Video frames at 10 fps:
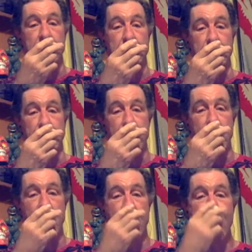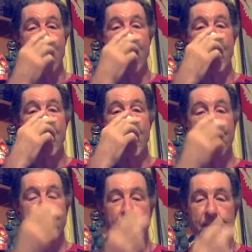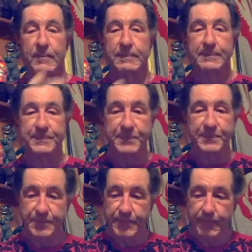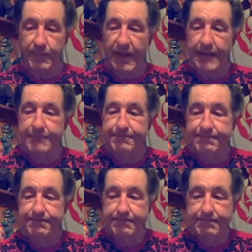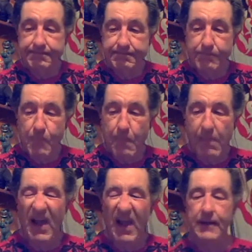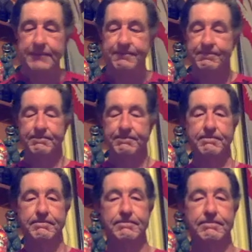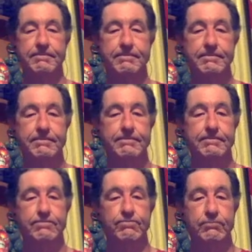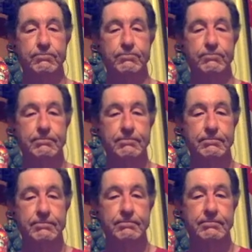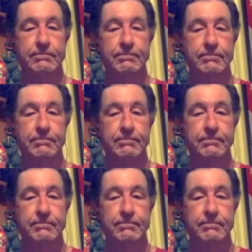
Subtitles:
[no speech]